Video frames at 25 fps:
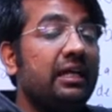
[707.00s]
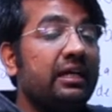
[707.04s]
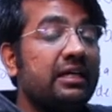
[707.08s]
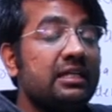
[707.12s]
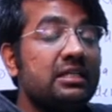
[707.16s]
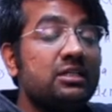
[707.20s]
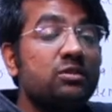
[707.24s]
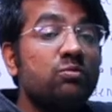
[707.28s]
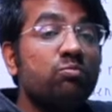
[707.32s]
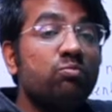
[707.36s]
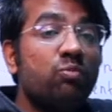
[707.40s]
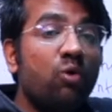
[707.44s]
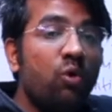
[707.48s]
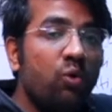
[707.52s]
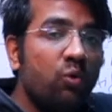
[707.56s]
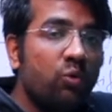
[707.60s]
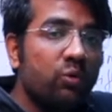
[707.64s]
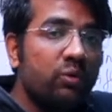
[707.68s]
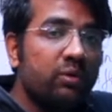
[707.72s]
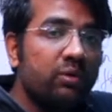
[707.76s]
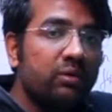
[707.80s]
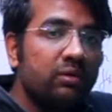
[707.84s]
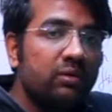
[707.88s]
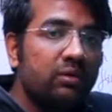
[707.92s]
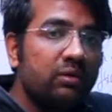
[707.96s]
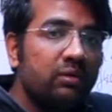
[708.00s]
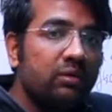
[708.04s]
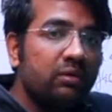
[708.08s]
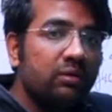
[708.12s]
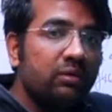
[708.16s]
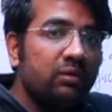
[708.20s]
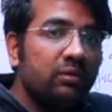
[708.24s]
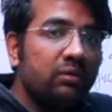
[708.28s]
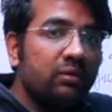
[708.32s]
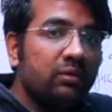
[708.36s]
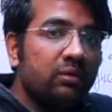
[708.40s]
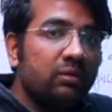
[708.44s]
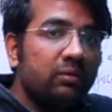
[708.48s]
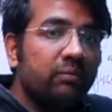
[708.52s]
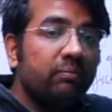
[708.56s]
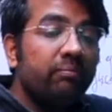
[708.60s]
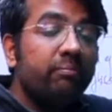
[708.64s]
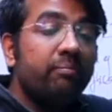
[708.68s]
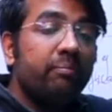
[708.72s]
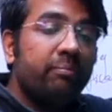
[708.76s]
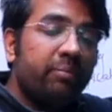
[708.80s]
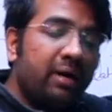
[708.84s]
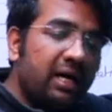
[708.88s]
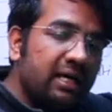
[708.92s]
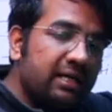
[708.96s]
is more,
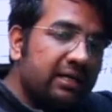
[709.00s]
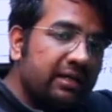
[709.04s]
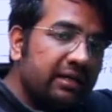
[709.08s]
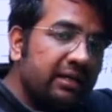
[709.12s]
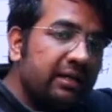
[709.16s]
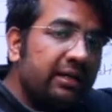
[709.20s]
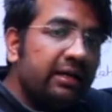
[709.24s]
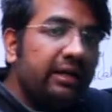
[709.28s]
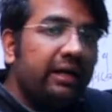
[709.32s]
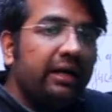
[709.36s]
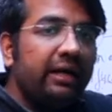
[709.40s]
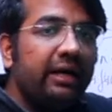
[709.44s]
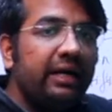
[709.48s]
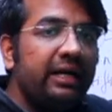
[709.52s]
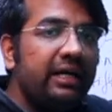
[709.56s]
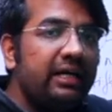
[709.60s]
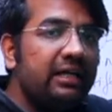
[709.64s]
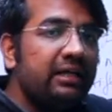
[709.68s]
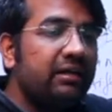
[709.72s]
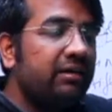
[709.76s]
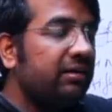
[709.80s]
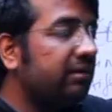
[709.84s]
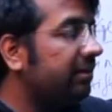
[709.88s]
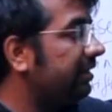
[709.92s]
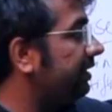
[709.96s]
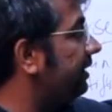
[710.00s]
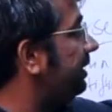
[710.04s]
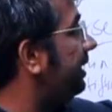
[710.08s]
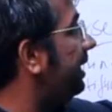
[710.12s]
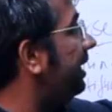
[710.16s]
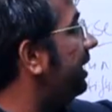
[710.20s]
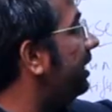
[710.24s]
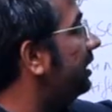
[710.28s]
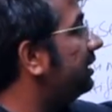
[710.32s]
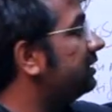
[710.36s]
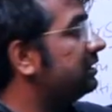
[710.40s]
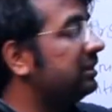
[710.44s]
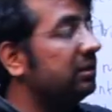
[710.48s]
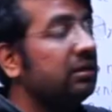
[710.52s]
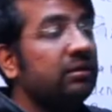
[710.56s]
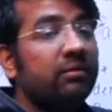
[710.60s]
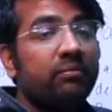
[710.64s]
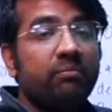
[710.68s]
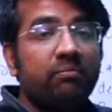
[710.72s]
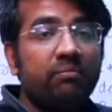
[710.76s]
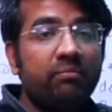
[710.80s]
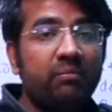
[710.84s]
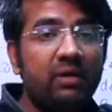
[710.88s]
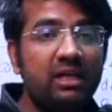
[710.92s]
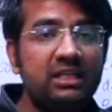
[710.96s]
but it takes
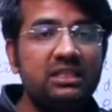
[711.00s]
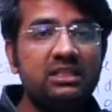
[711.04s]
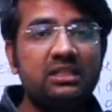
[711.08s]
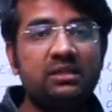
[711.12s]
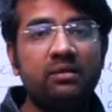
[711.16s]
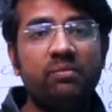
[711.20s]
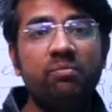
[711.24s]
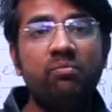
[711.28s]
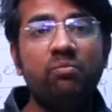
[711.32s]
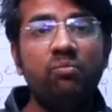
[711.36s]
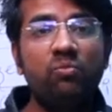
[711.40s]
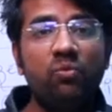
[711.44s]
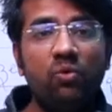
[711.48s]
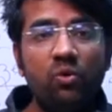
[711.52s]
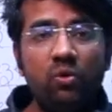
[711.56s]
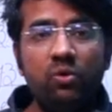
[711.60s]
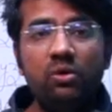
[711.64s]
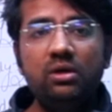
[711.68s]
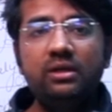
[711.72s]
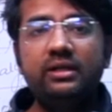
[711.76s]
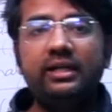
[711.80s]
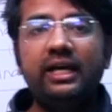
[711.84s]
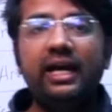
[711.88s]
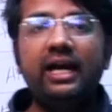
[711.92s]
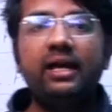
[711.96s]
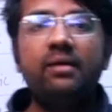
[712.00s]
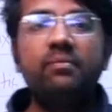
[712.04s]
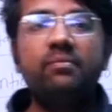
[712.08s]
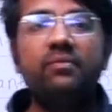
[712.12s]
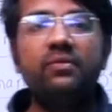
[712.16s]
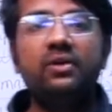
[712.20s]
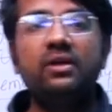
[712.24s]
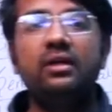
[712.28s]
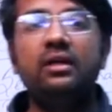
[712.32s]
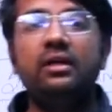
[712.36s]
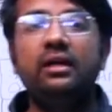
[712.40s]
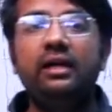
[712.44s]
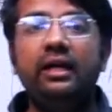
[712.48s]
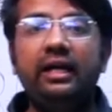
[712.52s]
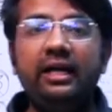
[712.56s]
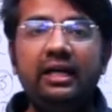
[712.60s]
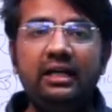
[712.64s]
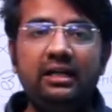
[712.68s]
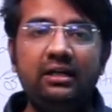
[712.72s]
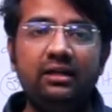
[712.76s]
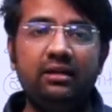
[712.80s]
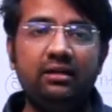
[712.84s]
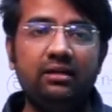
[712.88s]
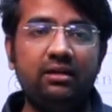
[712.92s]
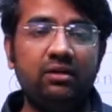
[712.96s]
much more time,
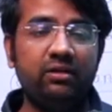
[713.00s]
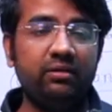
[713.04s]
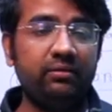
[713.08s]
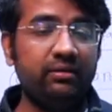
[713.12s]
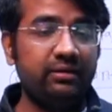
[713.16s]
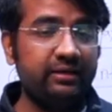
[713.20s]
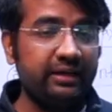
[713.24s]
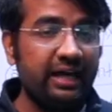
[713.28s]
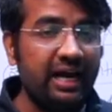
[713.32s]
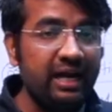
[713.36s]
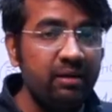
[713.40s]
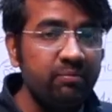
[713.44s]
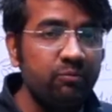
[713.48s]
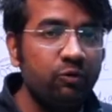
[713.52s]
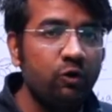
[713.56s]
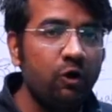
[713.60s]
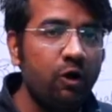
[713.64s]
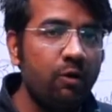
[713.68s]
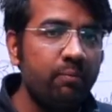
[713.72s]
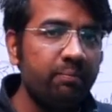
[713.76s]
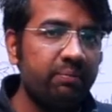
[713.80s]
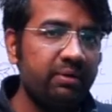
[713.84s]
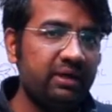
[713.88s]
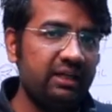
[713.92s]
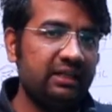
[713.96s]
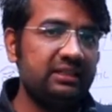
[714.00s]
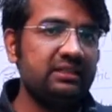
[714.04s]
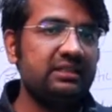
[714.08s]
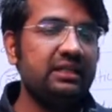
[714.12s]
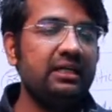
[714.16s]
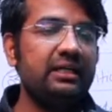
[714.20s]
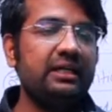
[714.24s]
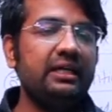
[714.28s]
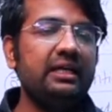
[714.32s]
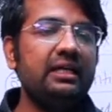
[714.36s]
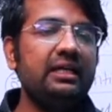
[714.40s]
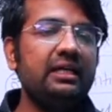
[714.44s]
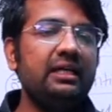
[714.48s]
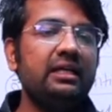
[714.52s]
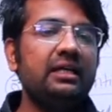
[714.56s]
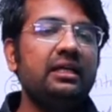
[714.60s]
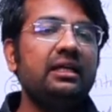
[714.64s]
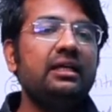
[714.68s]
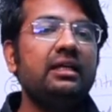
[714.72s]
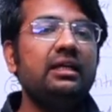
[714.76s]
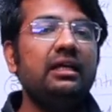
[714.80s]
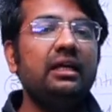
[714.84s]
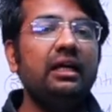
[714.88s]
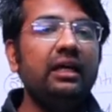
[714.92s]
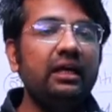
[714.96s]
time complexity
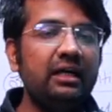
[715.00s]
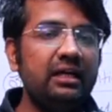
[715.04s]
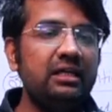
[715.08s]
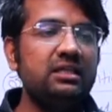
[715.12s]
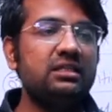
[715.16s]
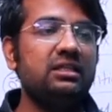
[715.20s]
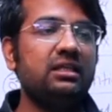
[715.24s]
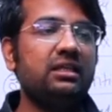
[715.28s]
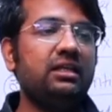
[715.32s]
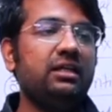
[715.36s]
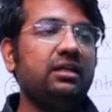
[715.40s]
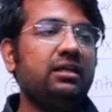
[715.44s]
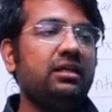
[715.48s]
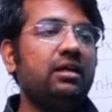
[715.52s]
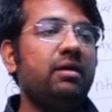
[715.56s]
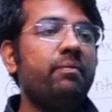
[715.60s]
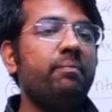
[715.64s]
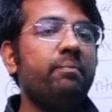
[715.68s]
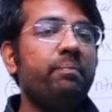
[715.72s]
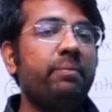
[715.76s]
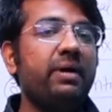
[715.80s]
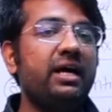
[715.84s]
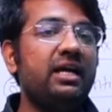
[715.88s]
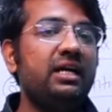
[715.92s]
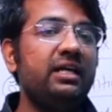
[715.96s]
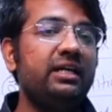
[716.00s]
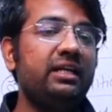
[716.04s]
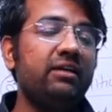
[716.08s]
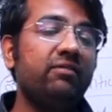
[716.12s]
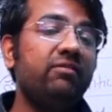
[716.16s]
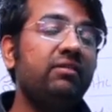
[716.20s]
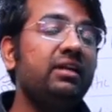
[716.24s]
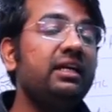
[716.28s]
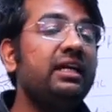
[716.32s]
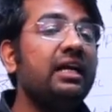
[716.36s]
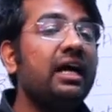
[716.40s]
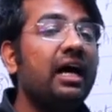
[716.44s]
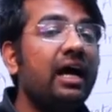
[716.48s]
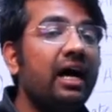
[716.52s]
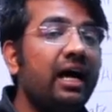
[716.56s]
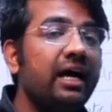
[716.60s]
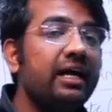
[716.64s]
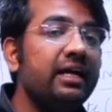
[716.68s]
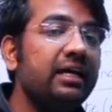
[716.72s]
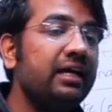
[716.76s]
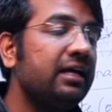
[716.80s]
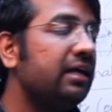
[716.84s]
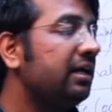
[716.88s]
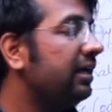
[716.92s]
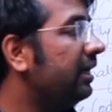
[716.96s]
is comparatively
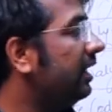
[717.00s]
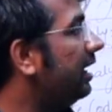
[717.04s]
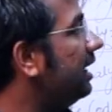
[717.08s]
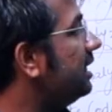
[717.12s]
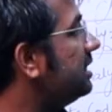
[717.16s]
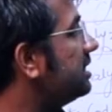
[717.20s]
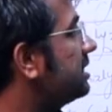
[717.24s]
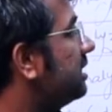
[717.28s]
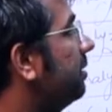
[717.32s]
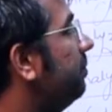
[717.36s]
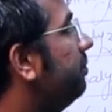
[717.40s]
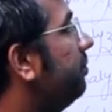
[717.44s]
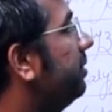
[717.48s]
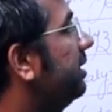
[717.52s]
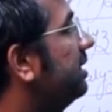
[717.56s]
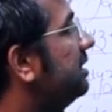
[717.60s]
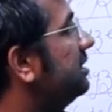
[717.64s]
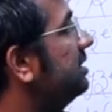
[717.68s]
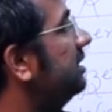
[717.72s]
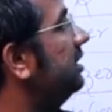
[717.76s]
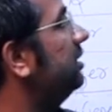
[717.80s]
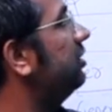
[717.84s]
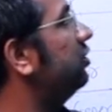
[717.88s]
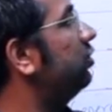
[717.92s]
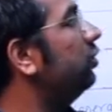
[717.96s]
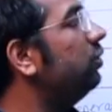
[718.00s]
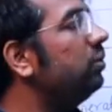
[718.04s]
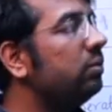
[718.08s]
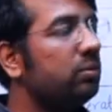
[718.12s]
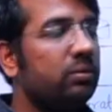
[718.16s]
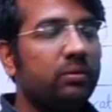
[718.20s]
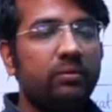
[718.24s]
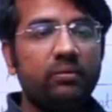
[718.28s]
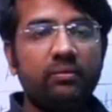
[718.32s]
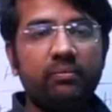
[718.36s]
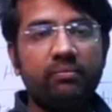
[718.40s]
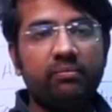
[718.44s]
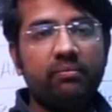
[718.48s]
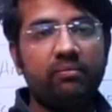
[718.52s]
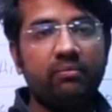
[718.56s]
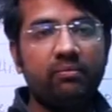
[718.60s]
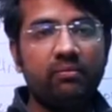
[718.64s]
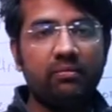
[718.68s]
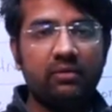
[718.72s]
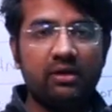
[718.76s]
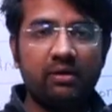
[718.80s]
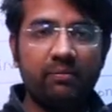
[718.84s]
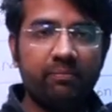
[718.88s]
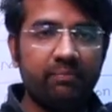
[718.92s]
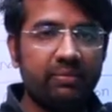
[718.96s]
high as comparison to
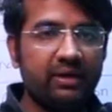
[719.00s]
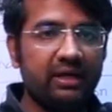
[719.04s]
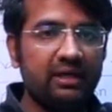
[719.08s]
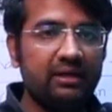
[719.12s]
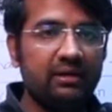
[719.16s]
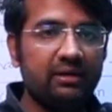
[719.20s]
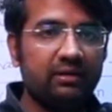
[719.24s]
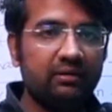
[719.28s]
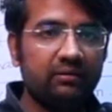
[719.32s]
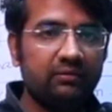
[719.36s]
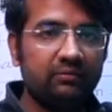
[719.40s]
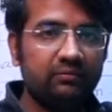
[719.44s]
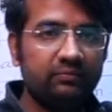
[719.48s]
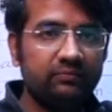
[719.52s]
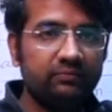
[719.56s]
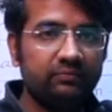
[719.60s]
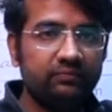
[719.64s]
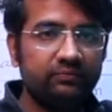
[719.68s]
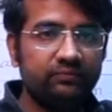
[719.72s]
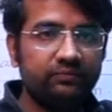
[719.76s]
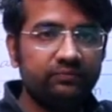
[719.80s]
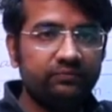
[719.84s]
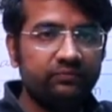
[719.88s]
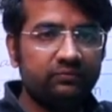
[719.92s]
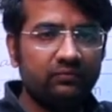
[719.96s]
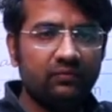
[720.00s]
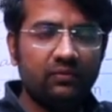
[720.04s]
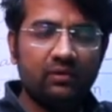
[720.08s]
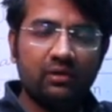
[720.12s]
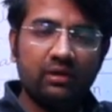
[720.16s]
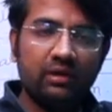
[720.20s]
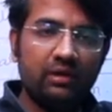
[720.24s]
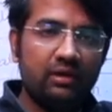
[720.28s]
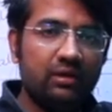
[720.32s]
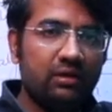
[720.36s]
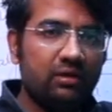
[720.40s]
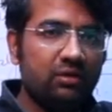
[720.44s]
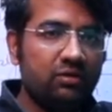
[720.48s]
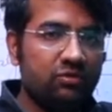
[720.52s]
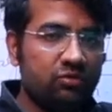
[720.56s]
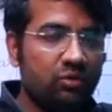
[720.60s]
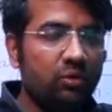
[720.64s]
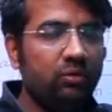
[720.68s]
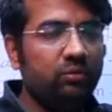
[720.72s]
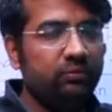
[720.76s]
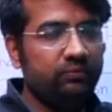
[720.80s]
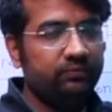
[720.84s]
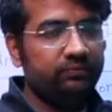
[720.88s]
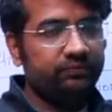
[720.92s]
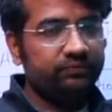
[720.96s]
compiler. So